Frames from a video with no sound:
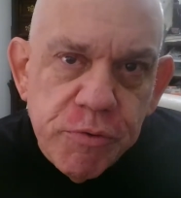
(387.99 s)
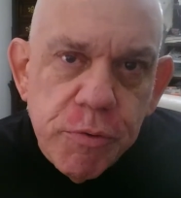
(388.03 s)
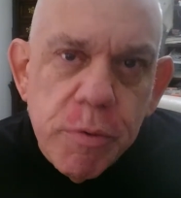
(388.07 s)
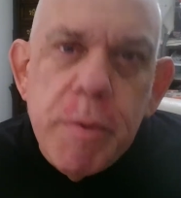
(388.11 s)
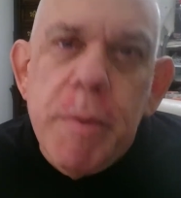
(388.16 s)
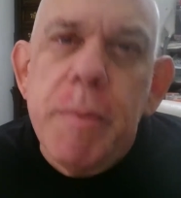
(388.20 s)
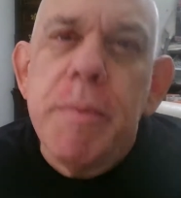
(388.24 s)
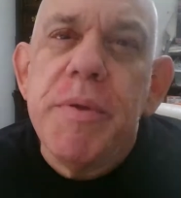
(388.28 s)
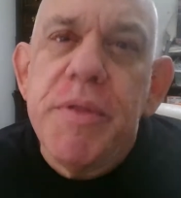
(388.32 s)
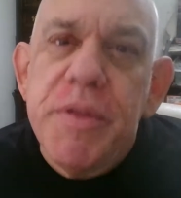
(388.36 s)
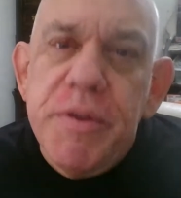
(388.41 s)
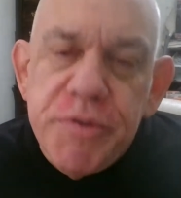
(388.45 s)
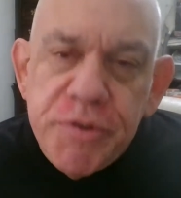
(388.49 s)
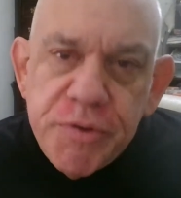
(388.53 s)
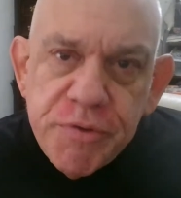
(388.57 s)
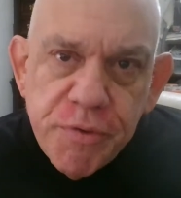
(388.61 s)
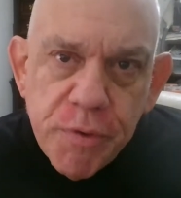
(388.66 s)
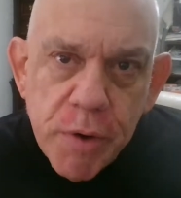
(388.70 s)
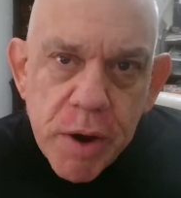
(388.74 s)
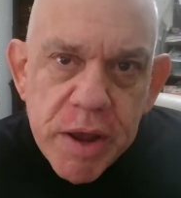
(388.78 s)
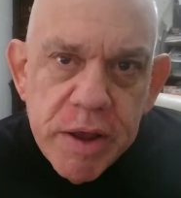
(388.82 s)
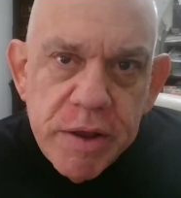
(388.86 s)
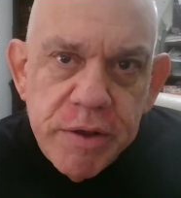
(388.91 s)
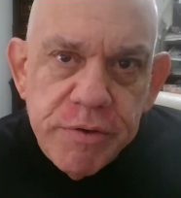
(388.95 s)
Remember this
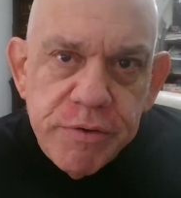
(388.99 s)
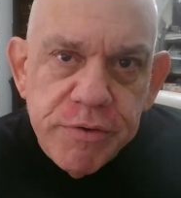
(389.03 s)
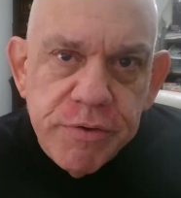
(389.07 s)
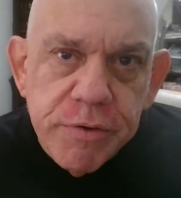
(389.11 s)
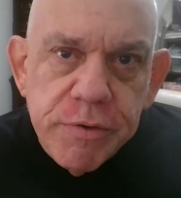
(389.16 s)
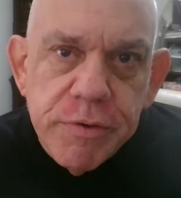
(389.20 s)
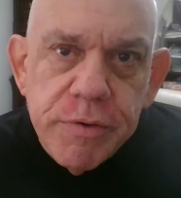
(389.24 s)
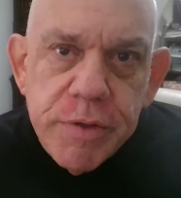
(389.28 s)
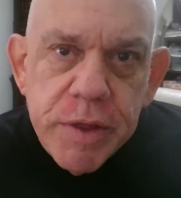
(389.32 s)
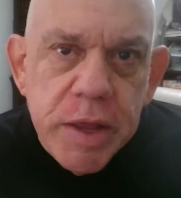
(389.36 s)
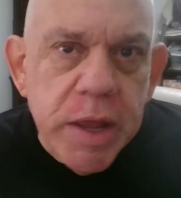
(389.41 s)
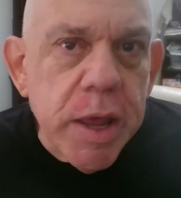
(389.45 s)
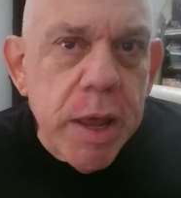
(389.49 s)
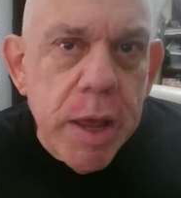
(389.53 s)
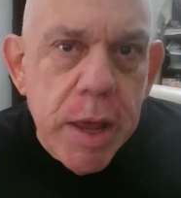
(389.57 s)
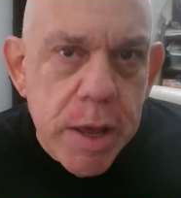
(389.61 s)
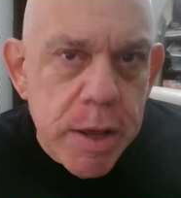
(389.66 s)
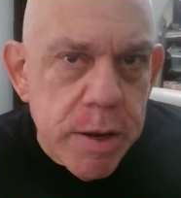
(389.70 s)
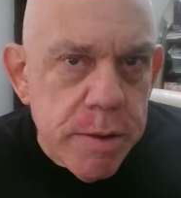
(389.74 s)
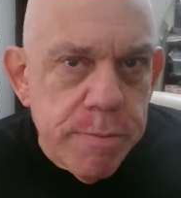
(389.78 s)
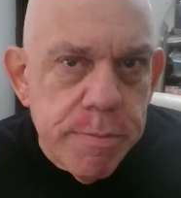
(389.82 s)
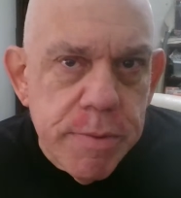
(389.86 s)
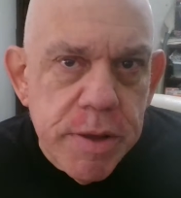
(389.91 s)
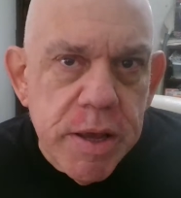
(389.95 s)
phrase: the
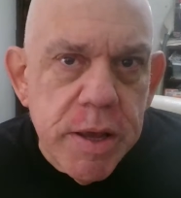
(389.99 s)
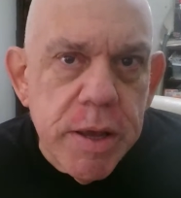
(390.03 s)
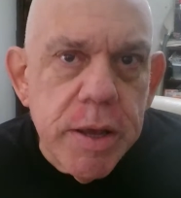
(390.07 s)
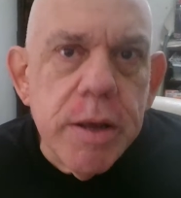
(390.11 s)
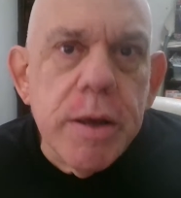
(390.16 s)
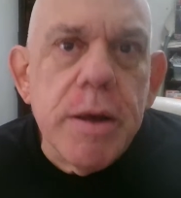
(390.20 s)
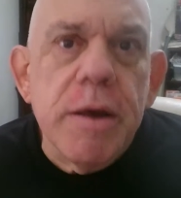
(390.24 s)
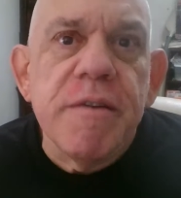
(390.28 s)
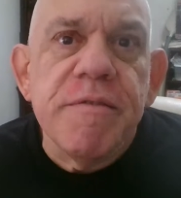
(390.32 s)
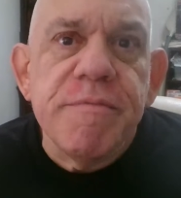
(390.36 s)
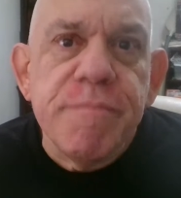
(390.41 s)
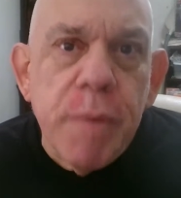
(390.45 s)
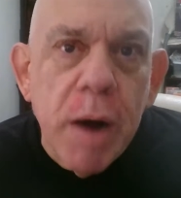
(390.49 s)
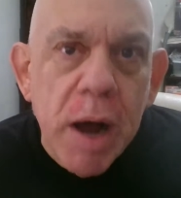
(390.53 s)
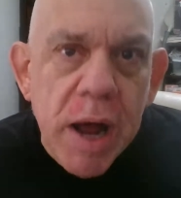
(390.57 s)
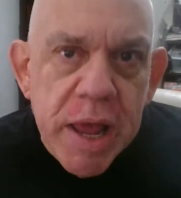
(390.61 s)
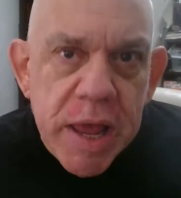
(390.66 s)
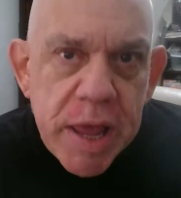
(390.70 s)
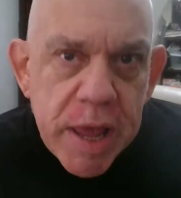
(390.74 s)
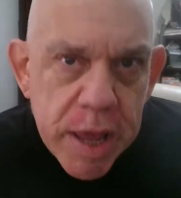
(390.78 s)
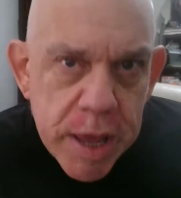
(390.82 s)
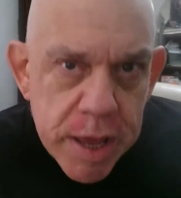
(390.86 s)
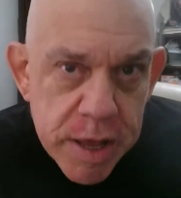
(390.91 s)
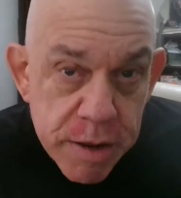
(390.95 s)
enemy of
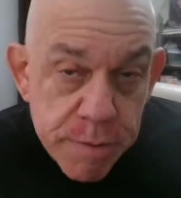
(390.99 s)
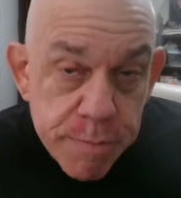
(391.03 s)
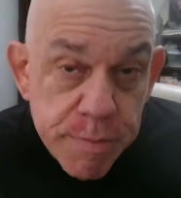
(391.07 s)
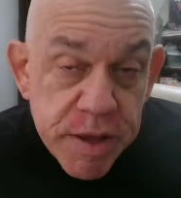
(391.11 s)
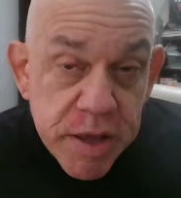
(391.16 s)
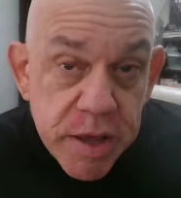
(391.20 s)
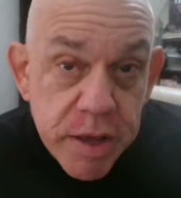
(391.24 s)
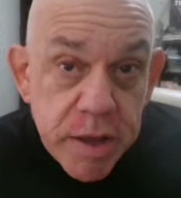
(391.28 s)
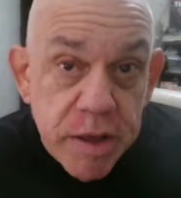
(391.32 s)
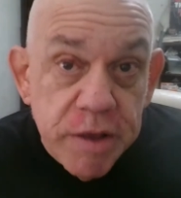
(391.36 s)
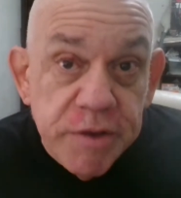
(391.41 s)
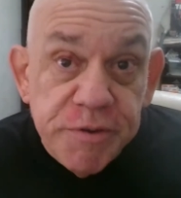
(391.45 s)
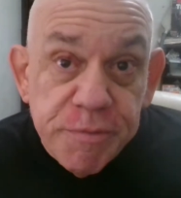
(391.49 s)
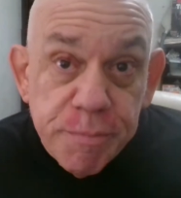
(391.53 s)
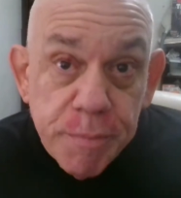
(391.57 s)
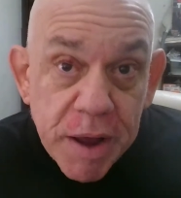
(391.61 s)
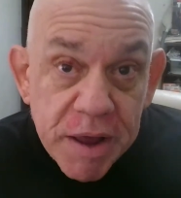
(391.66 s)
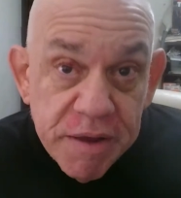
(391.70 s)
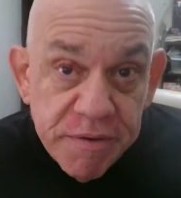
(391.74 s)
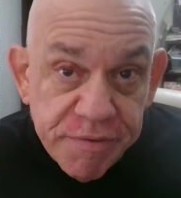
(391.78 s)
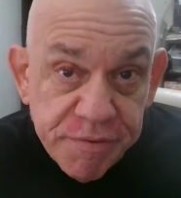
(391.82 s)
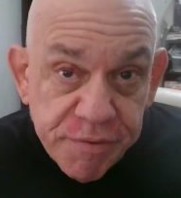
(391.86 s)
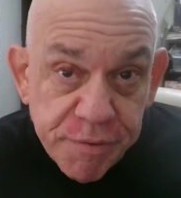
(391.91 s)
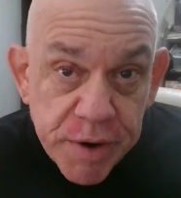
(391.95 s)
my enemy is
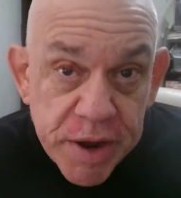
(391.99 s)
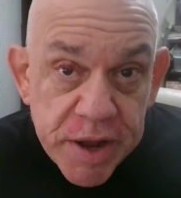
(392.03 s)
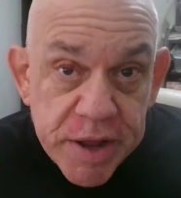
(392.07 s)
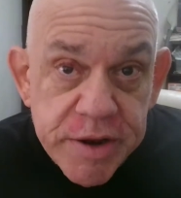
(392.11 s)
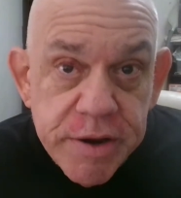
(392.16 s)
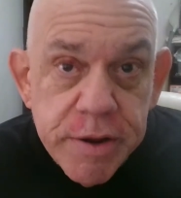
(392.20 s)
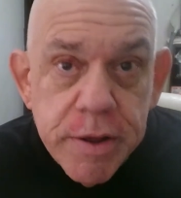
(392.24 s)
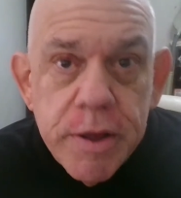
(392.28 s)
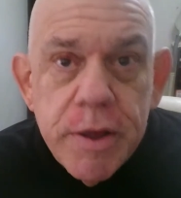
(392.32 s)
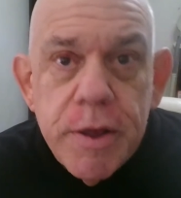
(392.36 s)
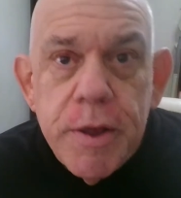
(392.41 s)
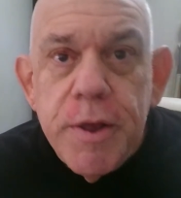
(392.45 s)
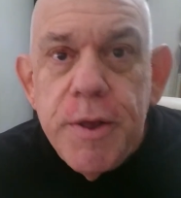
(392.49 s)
my friend.